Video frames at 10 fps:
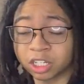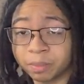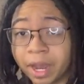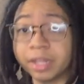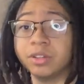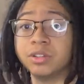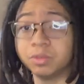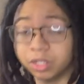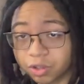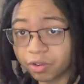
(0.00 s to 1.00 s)
Spine, you do
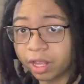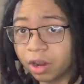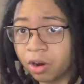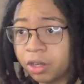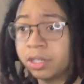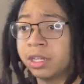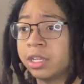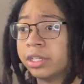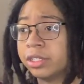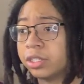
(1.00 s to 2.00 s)
need to try that hard.
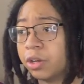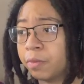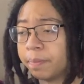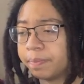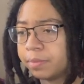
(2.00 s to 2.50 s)
So